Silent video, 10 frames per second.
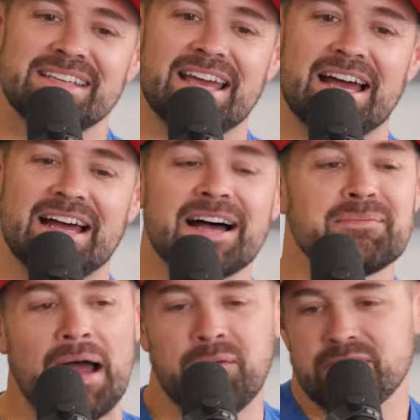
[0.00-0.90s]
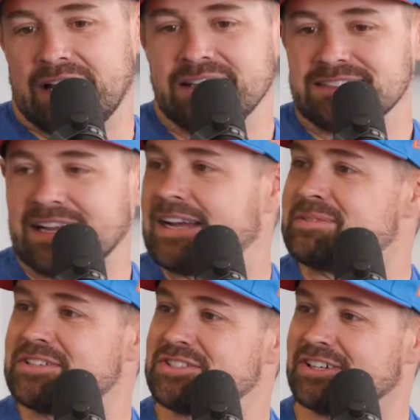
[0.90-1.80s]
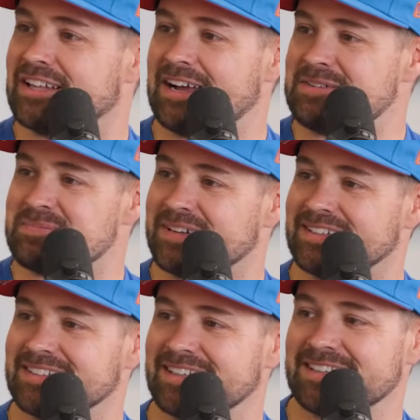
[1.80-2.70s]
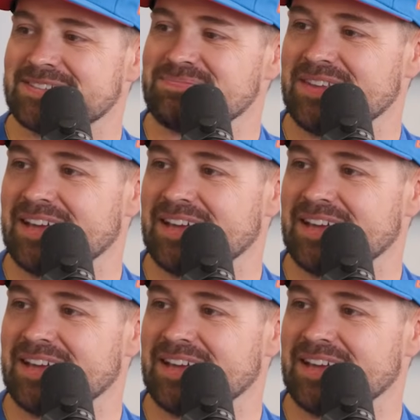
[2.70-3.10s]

I would like time to chill out, but no.